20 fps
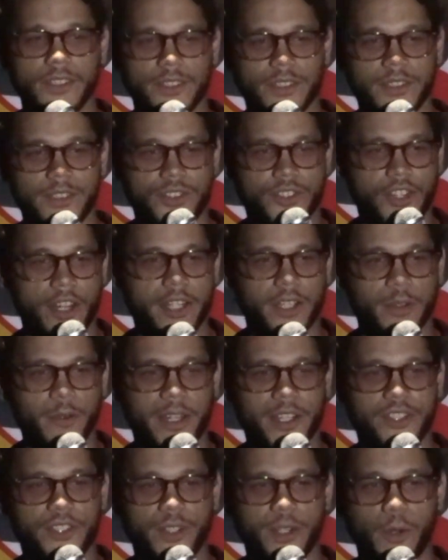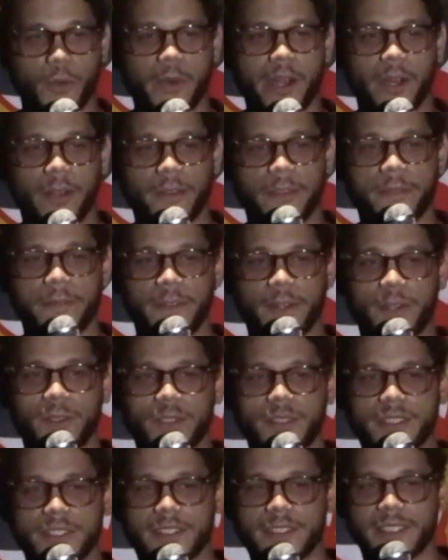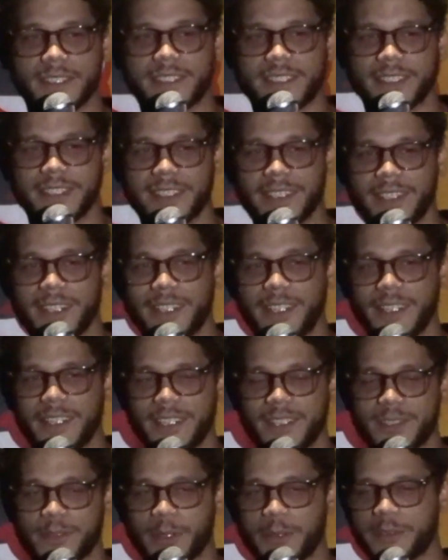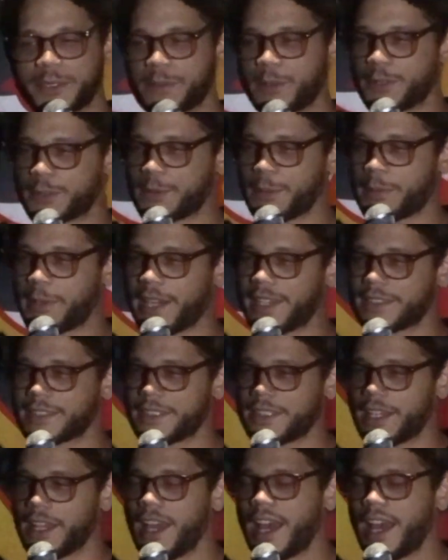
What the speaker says: It's generational wealth, folks. That's what we're supposed to be passing.